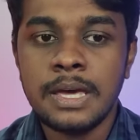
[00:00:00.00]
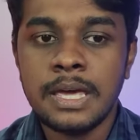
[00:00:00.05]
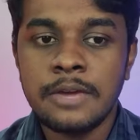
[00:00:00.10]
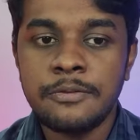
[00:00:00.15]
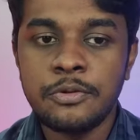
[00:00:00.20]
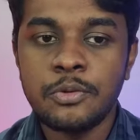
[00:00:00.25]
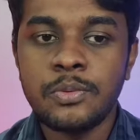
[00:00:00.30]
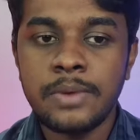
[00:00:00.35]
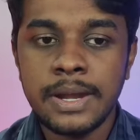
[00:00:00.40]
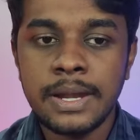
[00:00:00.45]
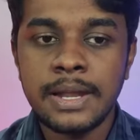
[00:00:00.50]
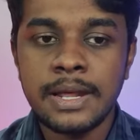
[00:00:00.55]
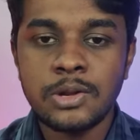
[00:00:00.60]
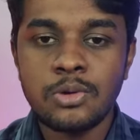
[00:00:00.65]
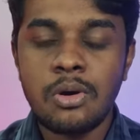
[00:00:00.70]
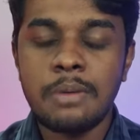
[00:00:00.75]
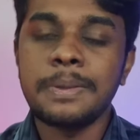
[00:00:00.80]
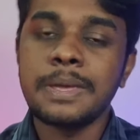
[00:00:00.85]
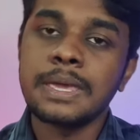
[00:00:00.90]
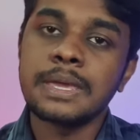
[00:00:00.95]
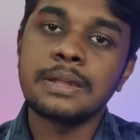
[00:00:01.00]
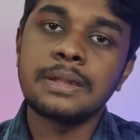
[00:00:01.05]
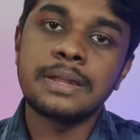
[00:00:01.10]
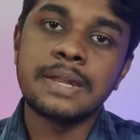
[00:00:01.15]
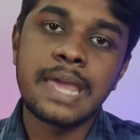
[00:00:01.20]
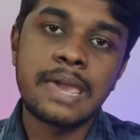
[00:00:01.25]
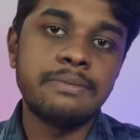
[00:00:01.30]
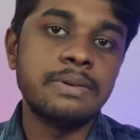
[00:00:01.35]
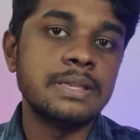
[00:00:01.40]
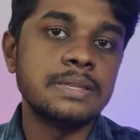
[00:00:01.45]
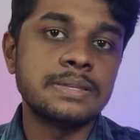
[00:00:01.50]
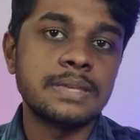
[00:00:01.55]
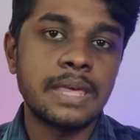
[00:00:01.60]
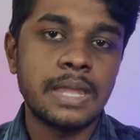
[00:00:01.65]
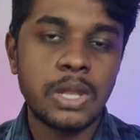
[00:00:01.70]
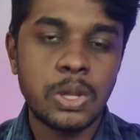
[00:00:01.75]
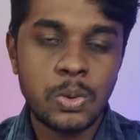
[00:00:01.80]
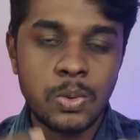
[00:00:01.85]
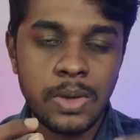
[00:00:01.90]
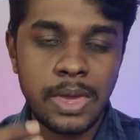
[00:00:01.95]
If you read a topic in the
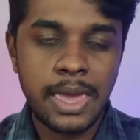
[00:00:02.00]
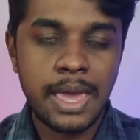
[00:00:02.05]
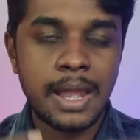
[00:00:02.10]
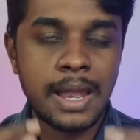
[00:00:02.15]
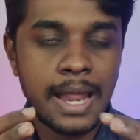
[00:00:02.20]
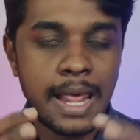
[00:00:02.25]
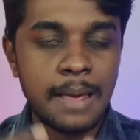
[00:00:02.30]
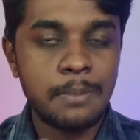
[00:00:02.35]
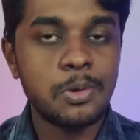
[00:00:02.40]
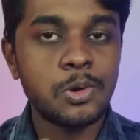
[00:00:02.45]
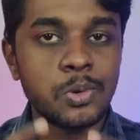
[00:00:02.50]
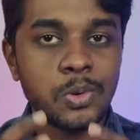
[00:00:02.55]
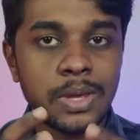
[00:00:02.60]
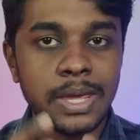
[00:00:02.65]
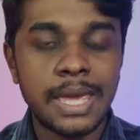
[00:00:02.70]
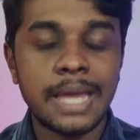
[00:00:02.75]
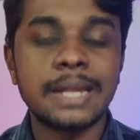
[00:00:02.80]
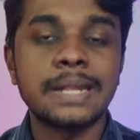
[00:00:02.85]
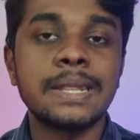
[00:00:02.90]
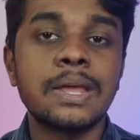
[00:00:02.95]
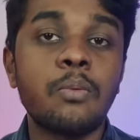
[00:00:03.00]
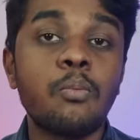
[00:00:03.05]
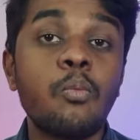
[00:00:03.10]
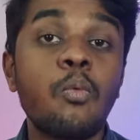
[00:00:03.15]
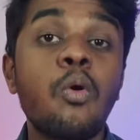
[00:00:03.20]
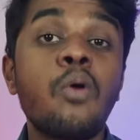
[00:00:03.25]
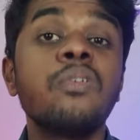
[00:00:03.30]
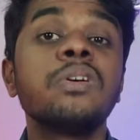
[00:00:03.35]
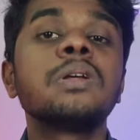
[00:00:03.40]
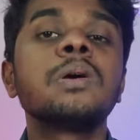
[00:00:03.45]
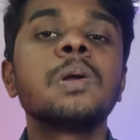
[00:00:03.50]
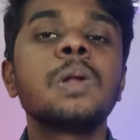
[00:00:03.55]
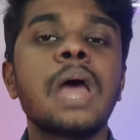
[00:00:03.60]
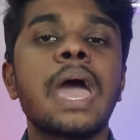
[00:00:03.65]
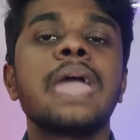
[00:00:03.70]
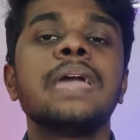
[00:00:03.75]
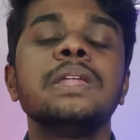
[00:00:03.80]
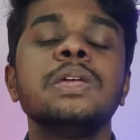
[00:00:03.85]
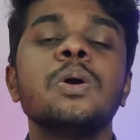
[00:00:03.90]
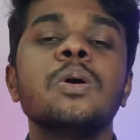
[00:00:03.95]
Davidson, you can be able to get the overall
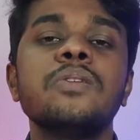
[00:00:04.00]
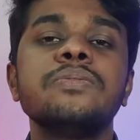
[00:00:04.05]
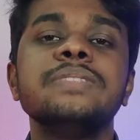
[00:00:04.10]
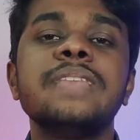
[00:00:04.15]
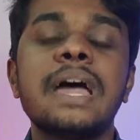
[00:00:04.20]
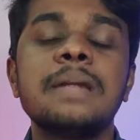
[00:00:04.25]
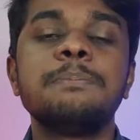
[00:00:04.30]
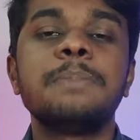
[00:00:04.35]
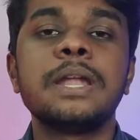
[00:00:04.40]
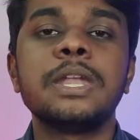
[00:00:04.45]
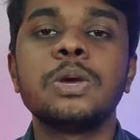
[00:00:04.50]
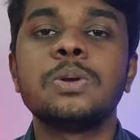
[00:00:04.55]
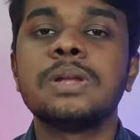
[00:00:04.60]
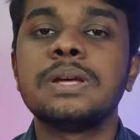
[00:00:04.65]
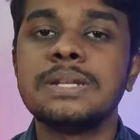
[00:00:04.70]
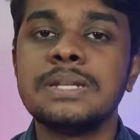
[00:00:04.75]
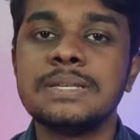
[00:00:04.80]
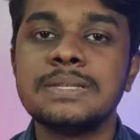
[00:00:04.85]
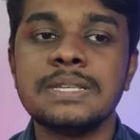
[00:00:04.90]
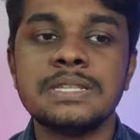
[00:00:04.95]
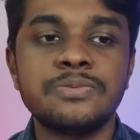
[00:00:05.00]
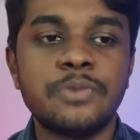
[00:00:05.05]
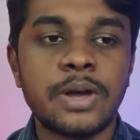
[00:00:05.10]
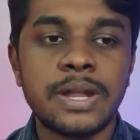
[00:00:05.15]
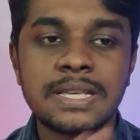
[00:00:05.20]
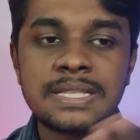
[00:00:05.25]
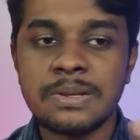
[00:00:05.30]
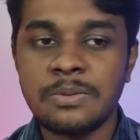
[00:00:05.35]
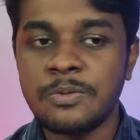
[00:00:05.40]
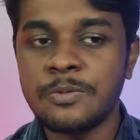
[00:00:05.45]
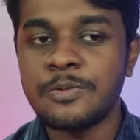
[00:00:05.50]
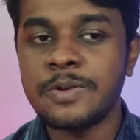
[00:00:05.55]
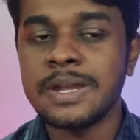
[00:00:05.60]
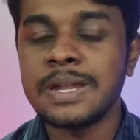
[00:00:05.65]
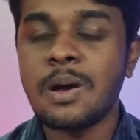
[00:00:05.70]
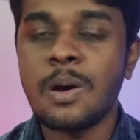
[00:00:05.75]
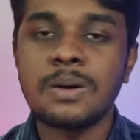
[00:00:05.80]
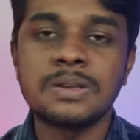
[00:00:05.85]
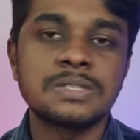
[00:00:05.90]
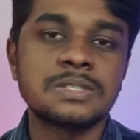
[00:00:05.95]
idea of that particular disease. For example, if you
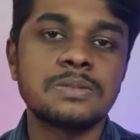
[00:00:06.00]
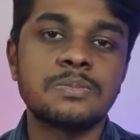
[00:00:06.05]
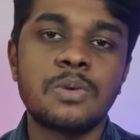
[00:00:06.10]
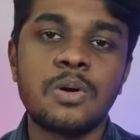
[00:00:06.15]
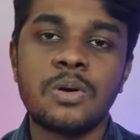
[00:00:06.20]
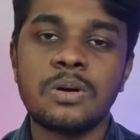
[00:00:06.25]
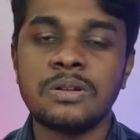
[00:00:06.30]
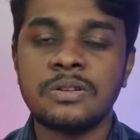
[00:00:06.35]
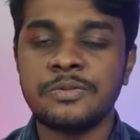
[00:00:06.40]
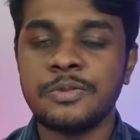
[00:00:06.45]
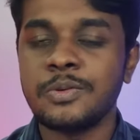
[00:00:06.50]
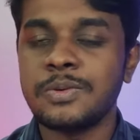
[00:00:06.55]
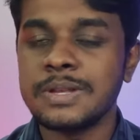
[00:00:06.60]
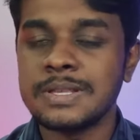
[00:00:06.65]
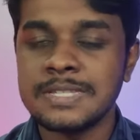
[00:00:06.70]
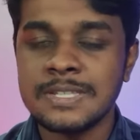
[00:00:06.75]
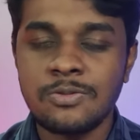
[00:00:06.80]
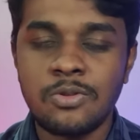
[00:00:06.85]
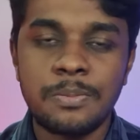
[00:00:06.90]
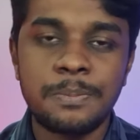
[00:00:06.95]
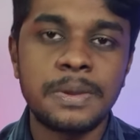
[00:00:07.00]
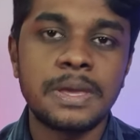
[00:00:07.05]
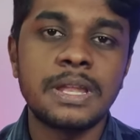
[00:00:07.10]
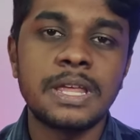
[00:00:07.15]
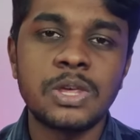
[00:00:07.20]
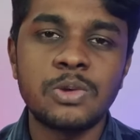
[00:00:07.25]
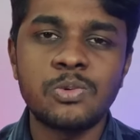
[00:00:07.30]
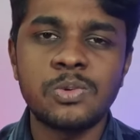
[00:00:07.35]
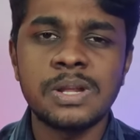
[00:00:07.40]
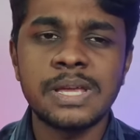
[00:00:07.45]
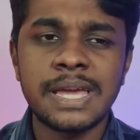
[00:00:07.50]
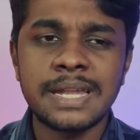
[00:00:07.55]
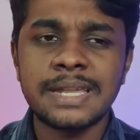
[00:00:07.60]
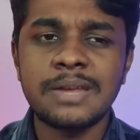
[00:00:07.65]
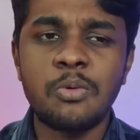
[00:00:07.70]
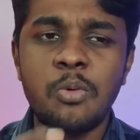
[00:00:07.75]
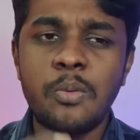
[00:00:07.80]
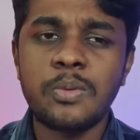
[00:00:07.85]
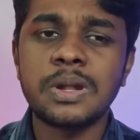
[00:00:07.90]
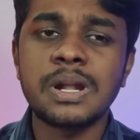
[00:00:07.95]
read asthma or if you read COPD, you get
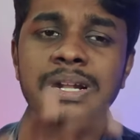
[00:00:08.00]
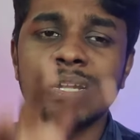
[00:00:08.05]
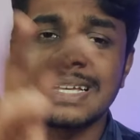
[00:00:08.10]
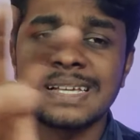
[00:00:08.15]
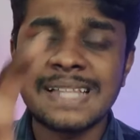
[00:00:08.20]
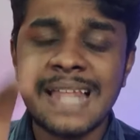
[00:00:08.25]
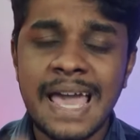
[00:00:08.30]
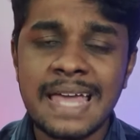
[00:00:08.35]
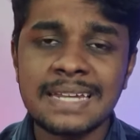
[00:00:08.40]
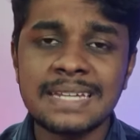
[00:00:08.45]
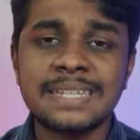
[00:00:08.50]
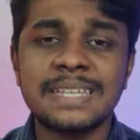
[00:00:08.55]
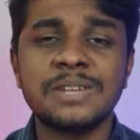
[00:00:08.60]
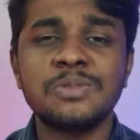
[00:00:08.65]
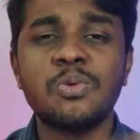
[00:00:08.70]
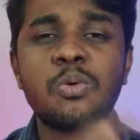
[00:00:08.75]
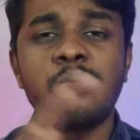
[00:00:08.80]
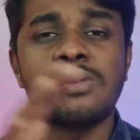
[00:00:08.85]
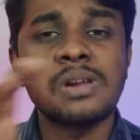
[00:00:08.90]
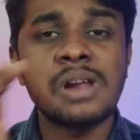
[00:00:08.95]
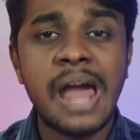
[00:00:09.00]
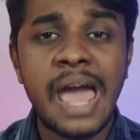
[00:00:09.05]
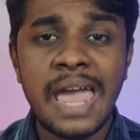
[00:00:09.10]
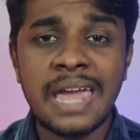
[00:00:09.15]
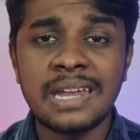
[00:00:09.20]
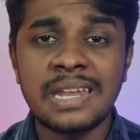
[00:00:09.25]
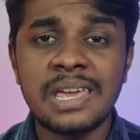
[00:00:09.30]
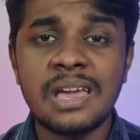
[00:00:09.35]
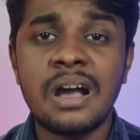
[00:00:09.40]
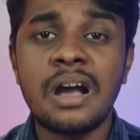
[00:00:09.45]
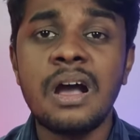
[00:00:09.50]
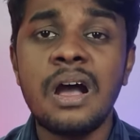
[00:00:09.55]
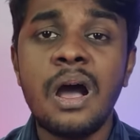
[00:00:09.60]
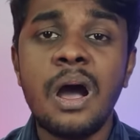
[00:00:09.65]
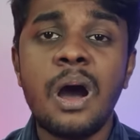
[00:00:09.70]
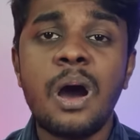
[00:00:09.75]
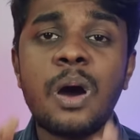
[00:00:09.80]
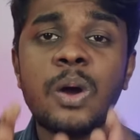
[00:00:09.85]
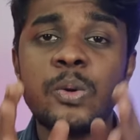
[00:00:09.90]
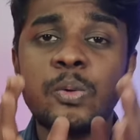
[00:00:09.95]
the overall clarity, overall idea
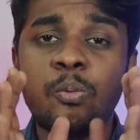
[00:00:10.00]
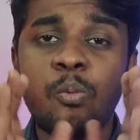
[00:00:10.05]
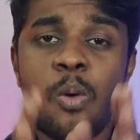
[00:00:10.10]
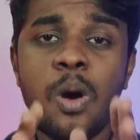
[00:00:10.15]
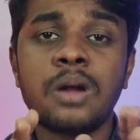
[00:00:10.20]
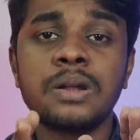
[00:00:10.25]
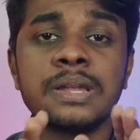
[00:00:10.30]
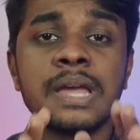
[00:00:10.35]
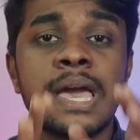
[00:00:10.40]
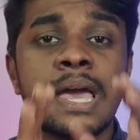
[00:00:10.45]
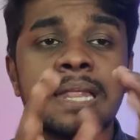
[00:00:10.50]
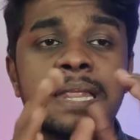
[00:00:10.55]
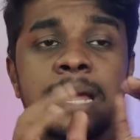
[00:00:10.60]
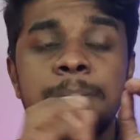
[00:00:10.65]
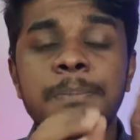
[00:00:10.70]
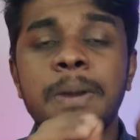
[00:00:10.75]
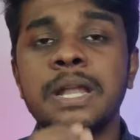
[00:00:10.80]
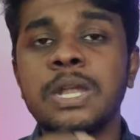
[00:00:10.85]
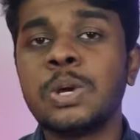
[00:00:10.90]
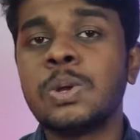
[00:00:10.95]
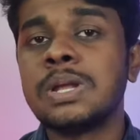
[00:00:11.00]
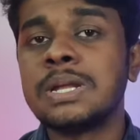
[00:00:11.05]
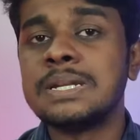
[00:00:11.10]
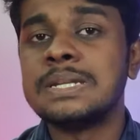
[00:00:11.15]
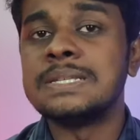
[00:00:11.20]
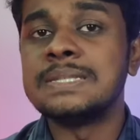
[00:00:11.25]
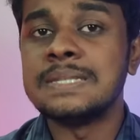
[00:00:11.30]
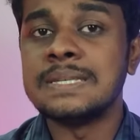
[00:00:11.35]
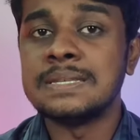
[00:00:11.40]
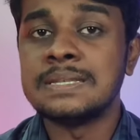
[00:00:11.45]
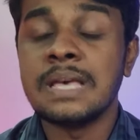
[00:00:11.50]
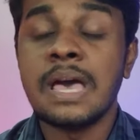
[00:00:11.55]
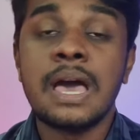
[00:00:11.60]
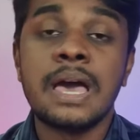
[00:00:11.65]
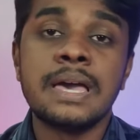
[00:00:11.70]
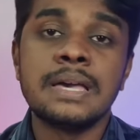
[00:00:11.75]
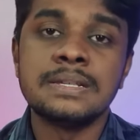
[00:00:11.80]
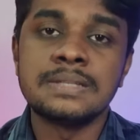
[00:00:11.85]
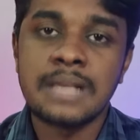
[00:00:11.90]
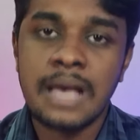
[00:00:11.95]
on what that particular disease
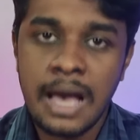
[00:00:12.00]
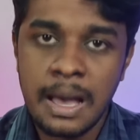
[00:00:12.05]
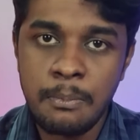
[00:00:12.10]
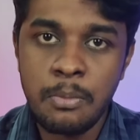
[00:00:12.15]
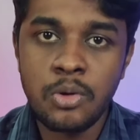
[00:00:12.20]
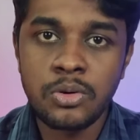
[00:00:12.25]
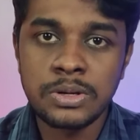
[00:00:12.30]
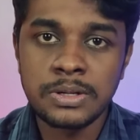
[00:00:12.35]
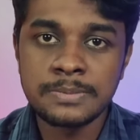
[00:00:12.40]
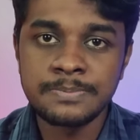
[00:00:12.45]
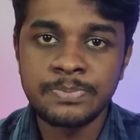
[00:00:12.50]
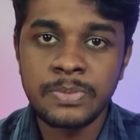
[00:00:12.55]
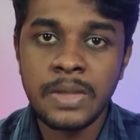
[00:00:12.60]
is about.